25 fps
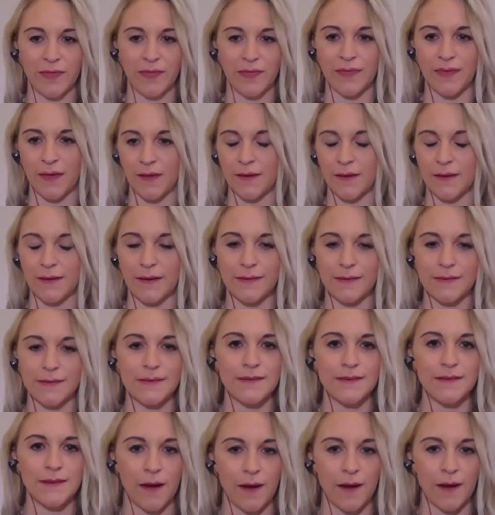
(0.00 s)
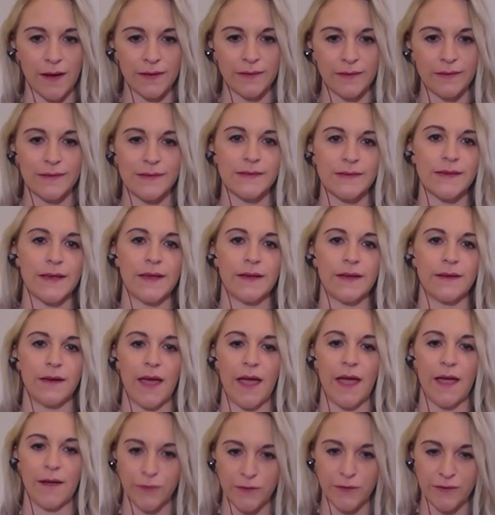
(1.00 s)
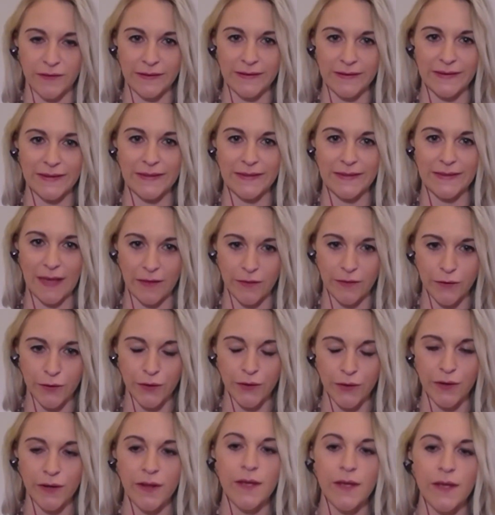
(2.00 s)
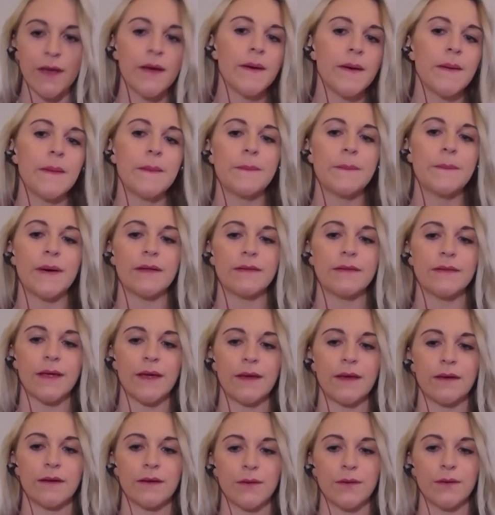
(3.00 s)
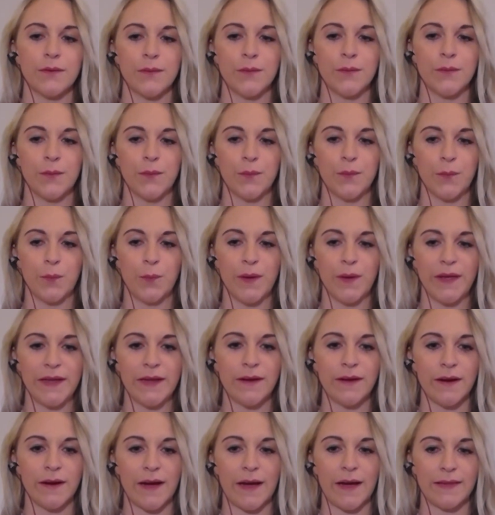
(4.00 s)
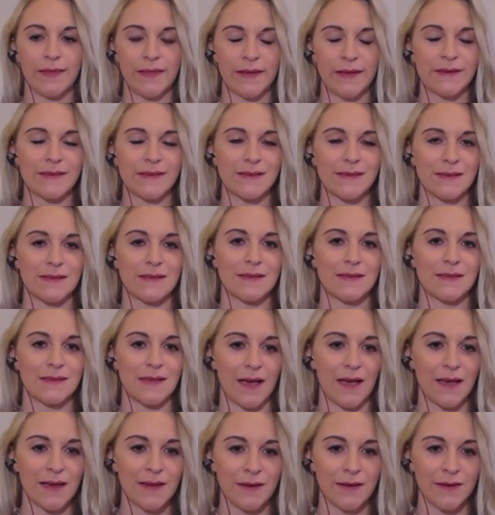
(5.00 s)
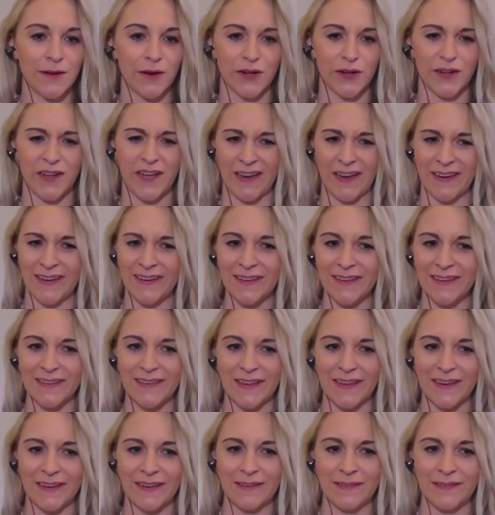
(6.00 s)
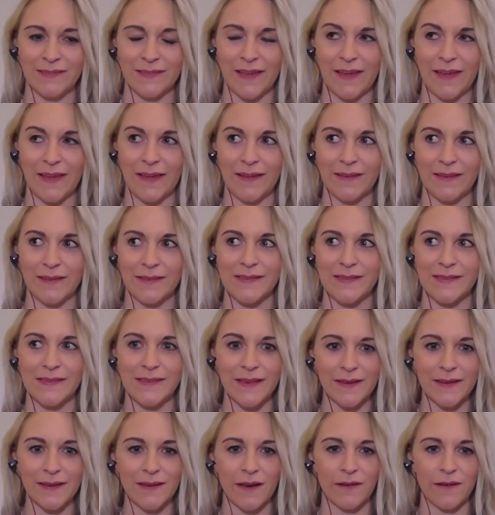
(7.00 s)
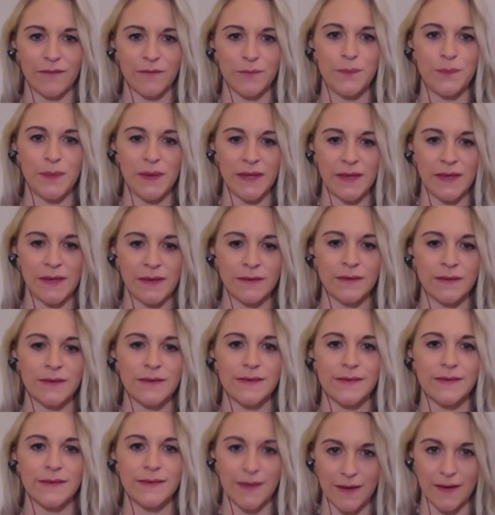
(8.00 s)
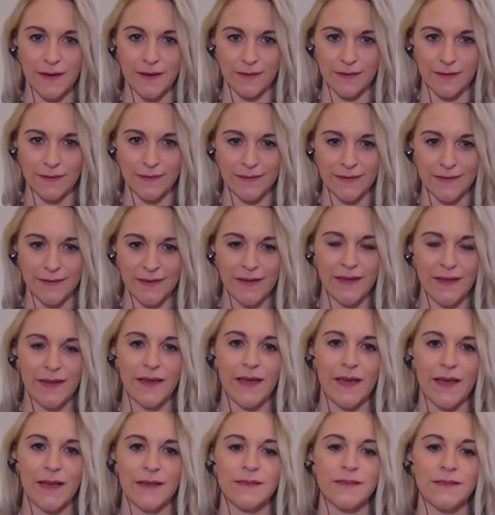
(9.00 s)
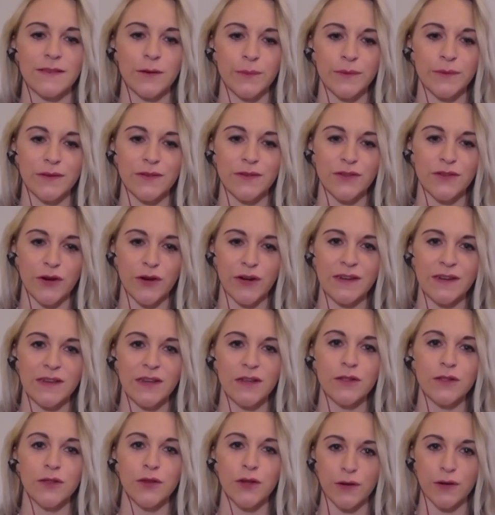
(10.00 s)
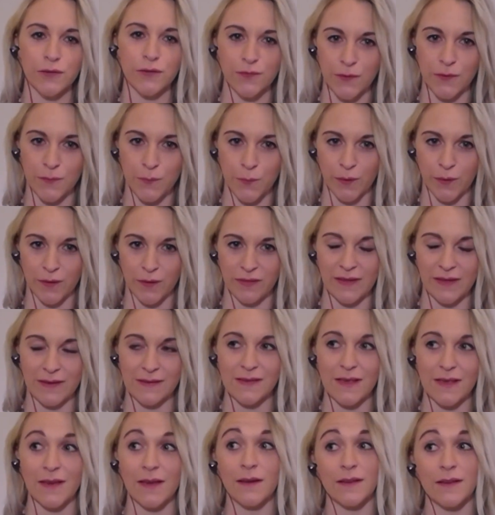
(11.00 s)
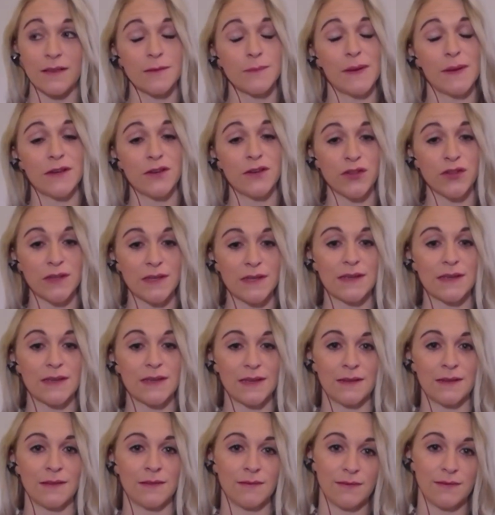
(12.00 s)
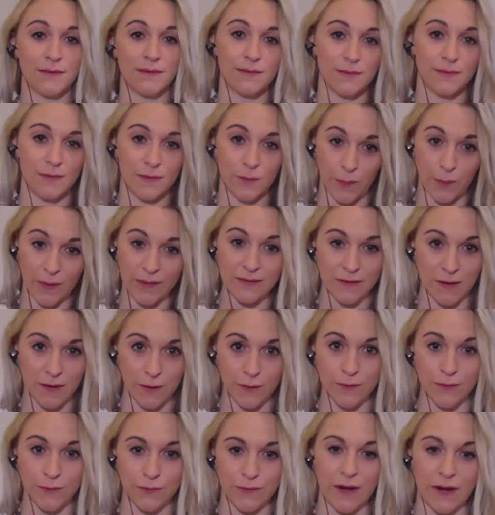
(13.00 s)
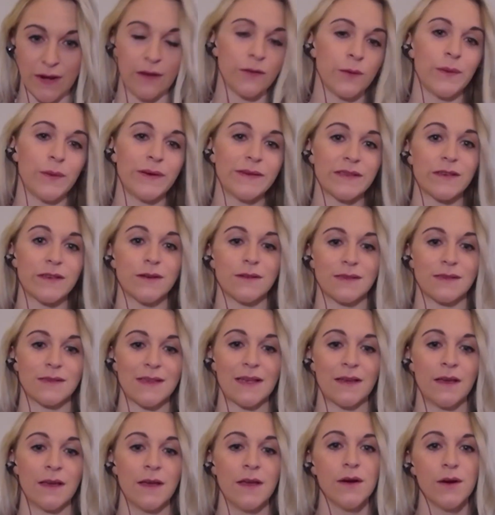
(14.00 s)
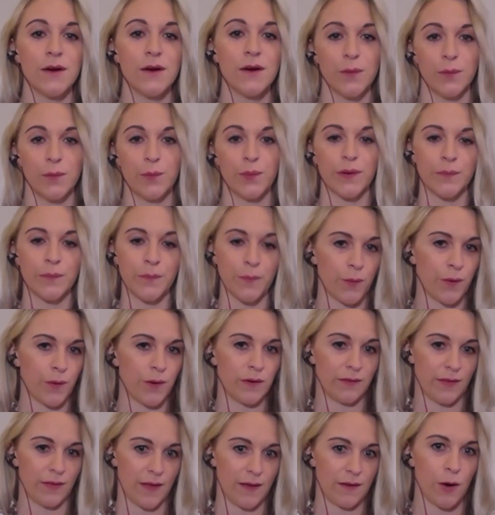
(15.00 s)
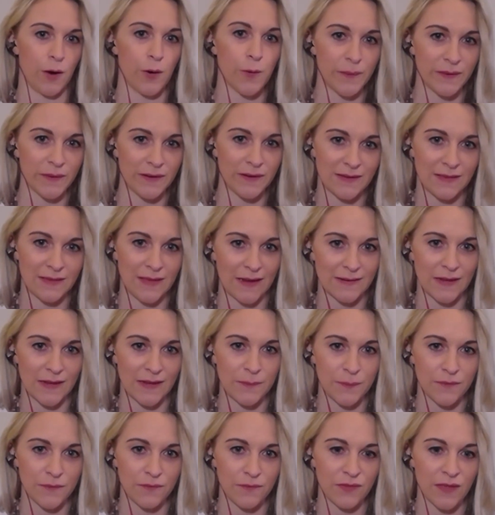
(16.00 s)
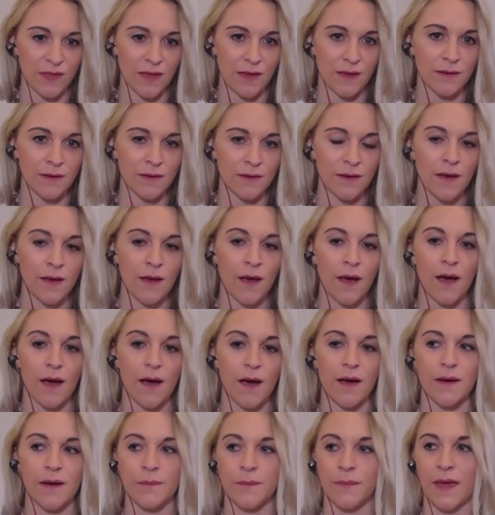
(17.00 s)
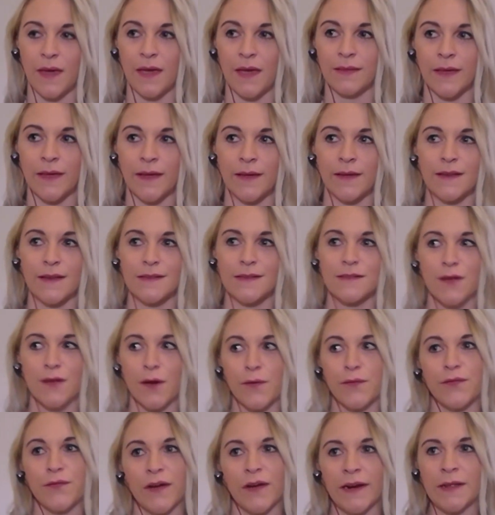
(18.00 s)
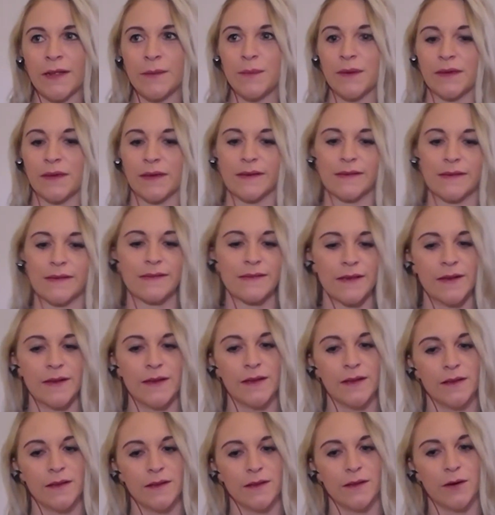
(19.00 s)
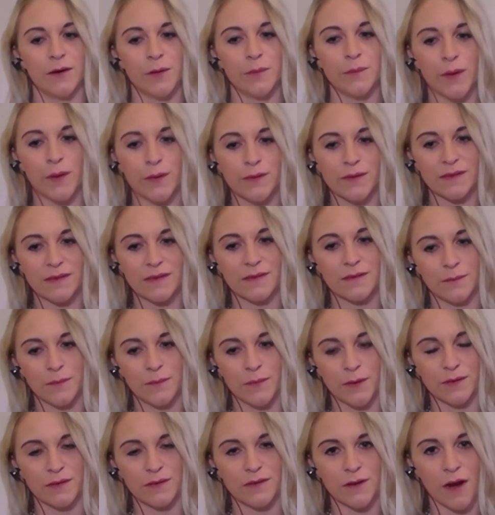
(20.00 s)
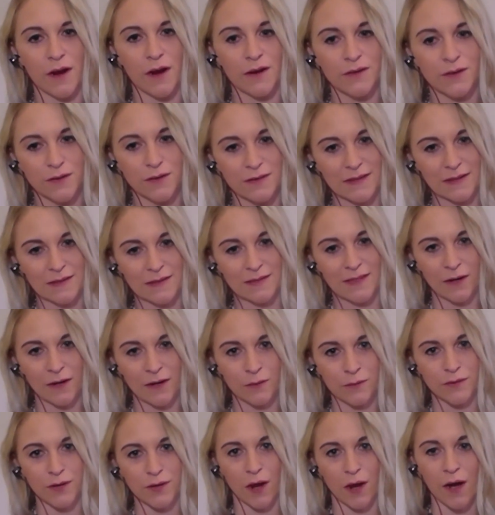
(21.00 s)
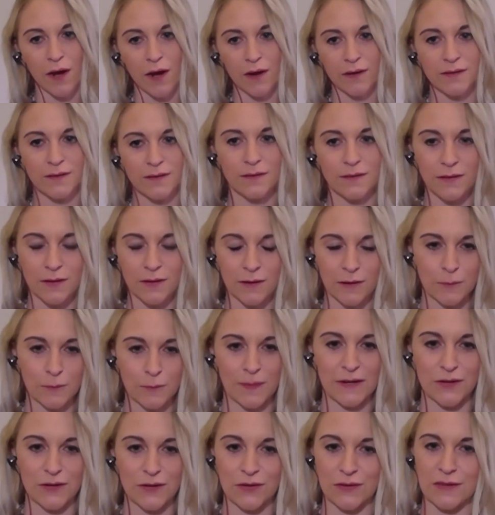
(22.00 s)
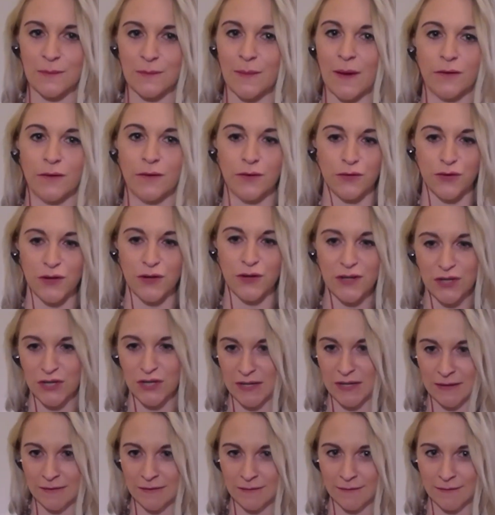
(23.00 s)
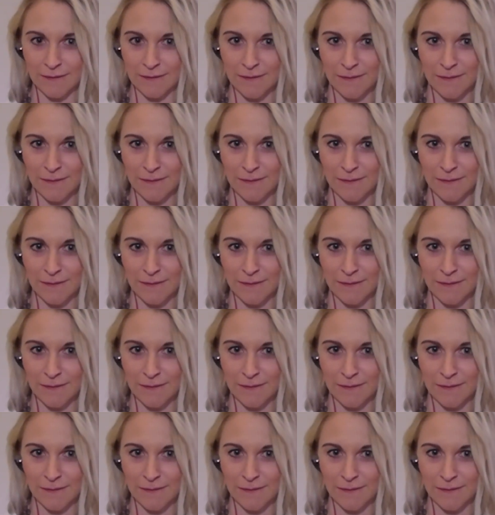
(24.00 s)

thing. It's not. It's like everything together. But like we i think as a society are kind of getting like sick of being sick Absolutely. and so we're starting to look for more things especially in the west coast right on the west coast like we're more like open to that type of thing right. um, and like it's so funny because you know most most doctors like they don't talk to their patients about nutrition